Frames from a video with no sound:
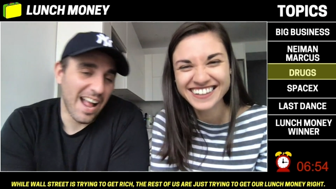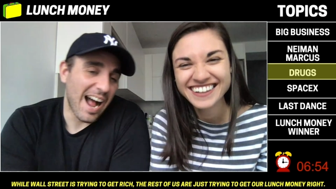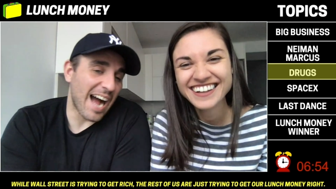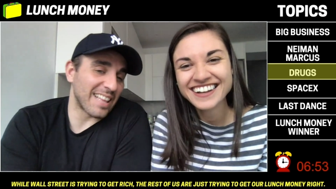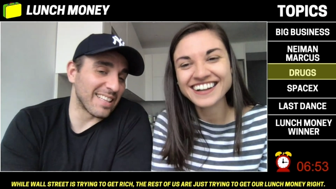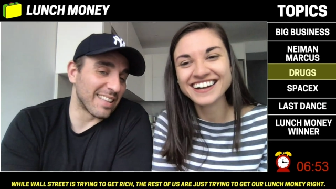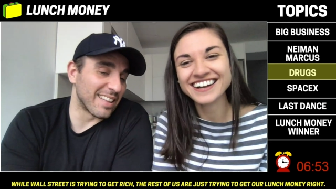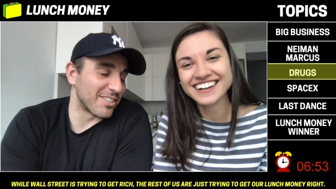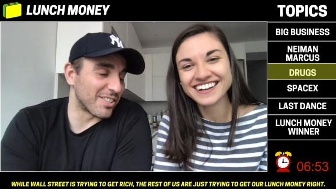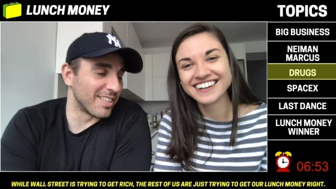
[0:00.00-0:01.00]
Speaker 1: I, think that
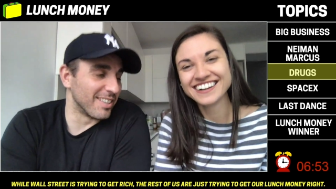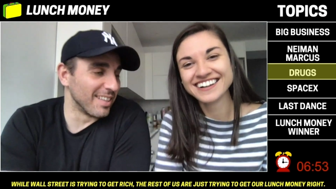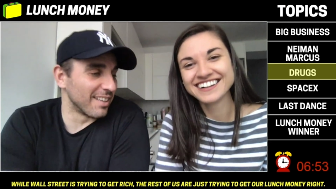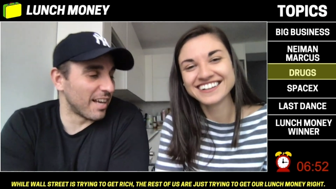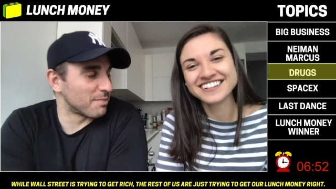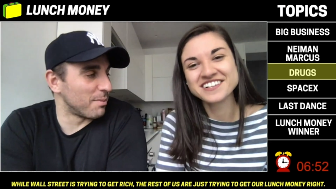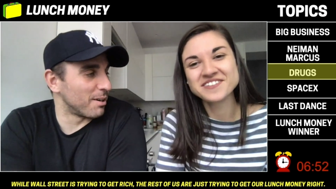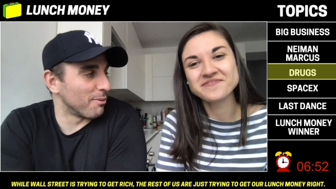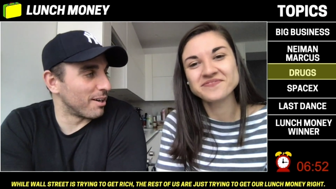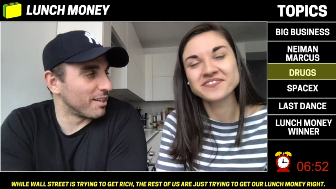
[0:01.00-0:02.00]
they should legalize
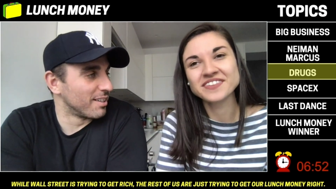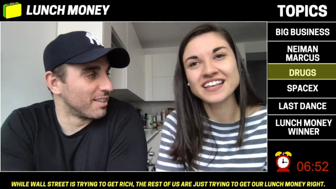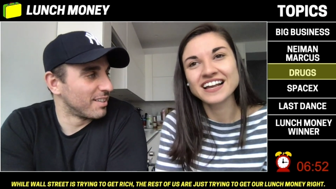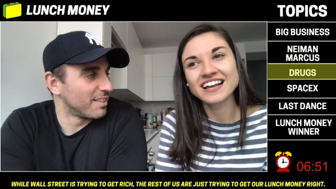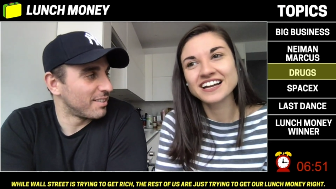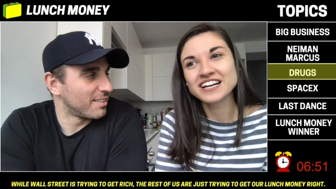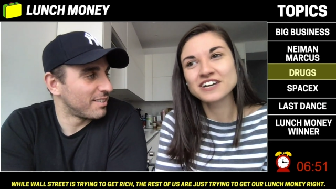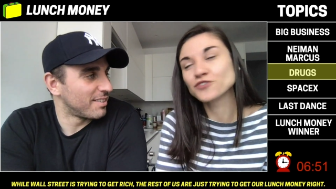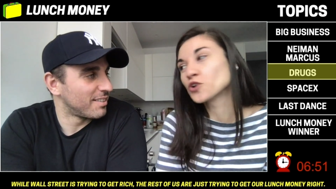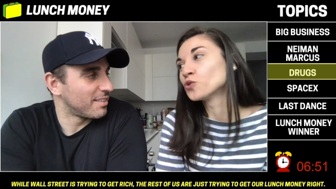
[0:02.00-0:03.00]
marijuana
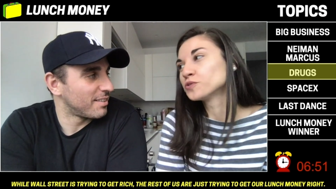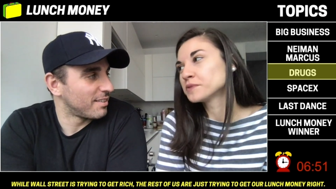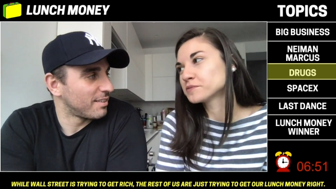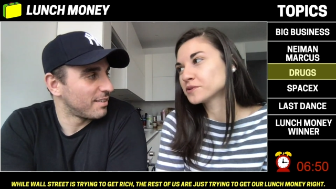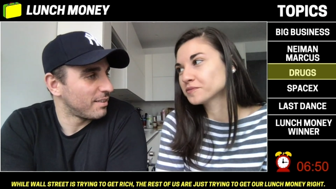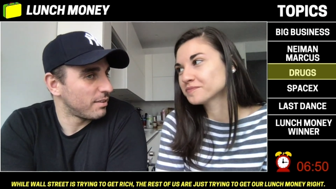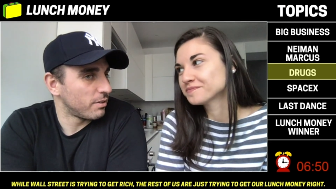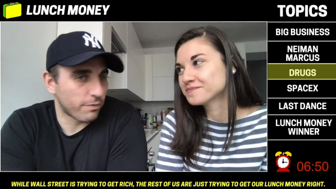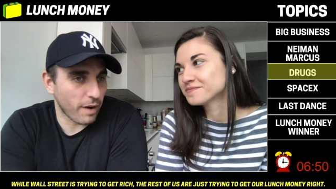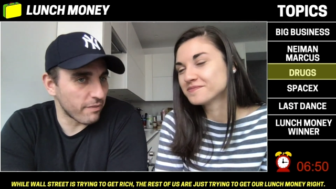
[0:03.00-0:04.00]
Speaker 2: for old people.
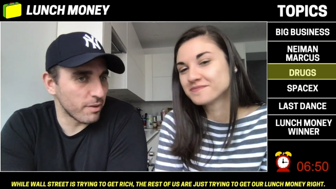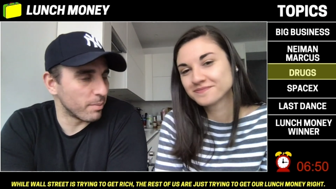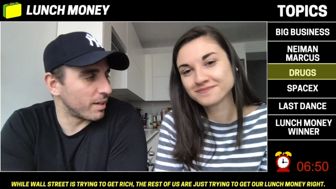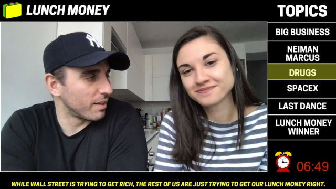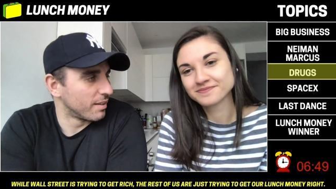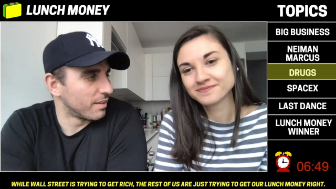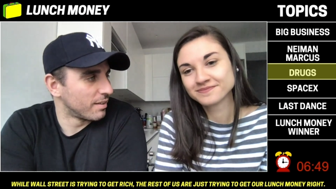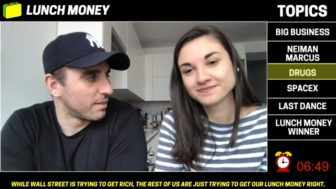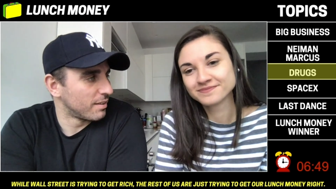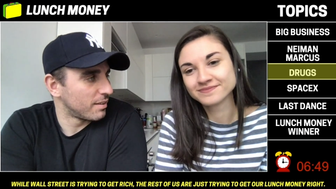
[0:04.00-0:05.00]
Speaker 1: For everybody.
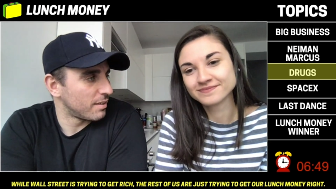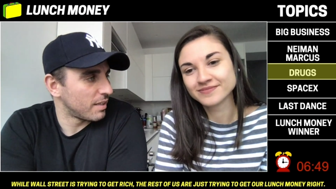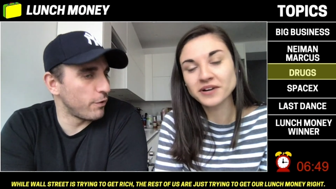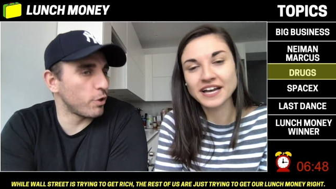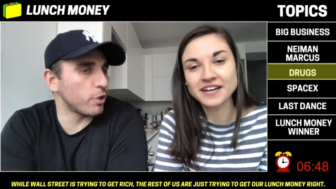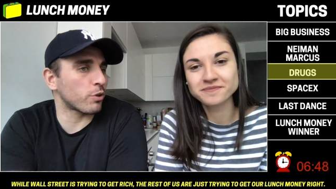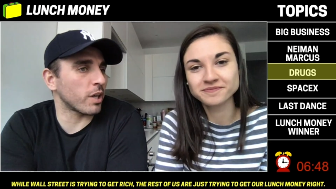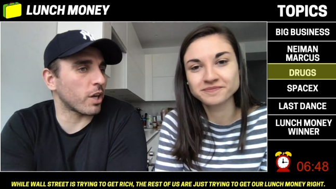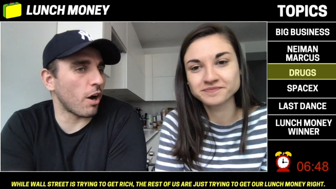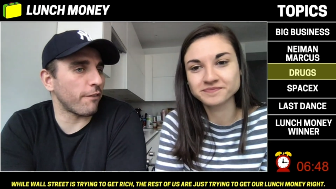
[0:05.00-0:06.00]
Okay. If you can
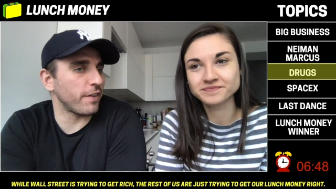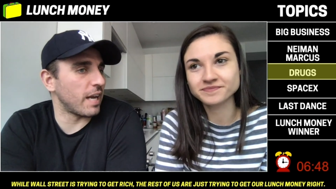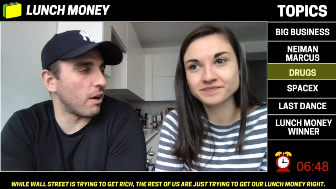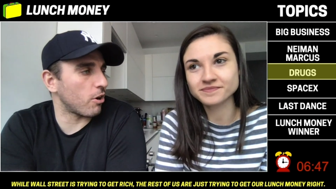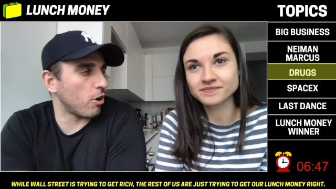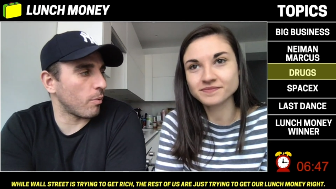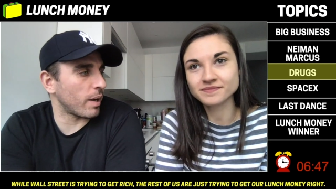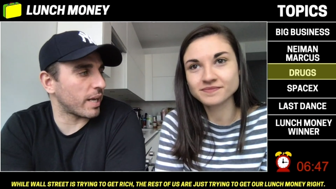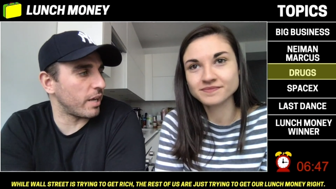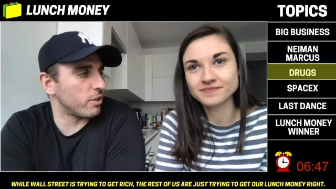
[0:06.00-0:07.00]
drink coffee and alcohol, why
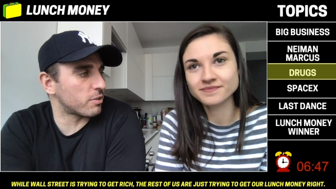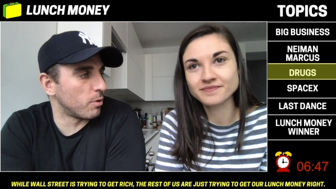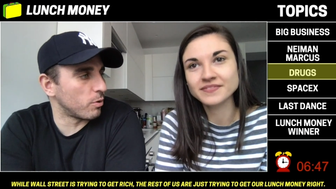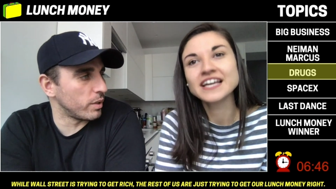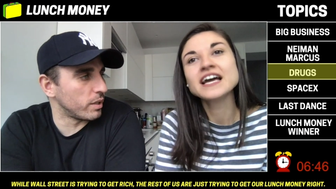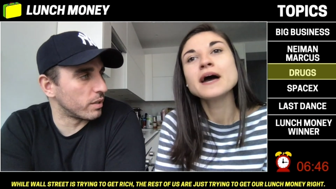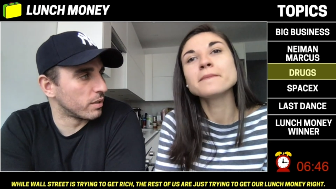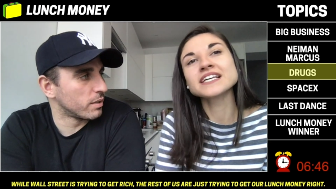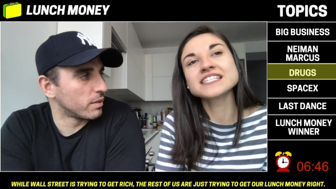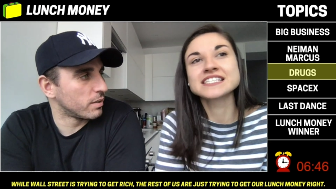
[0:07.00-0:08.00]
can't you smoke weed?
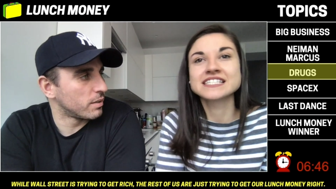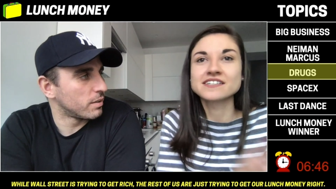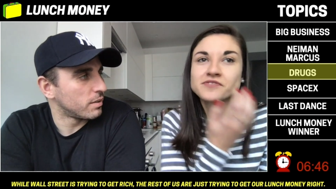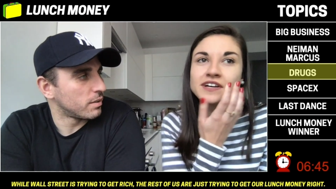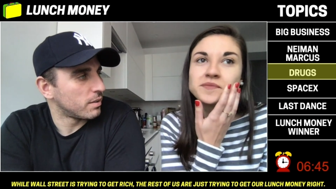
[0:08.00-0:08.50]
Speaker 2: Because it's different.